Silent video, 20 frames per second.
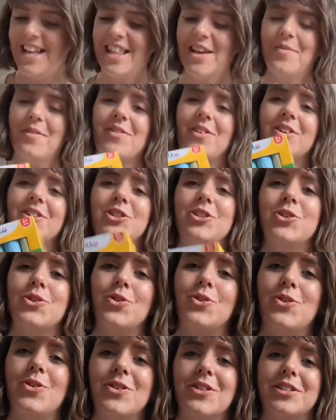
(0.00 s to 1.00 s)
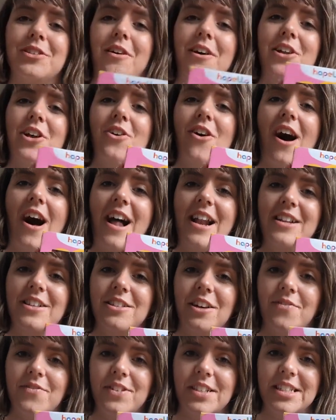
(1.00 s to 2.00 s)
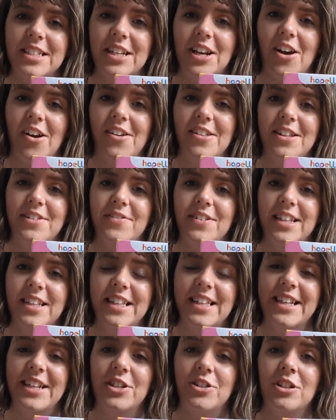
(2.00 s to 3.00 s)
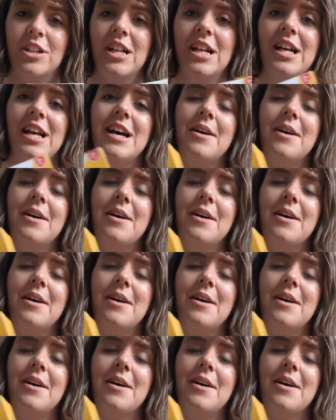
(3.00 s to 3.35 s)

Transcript: Then we've got chalk. So I know Isla's obviously only really little,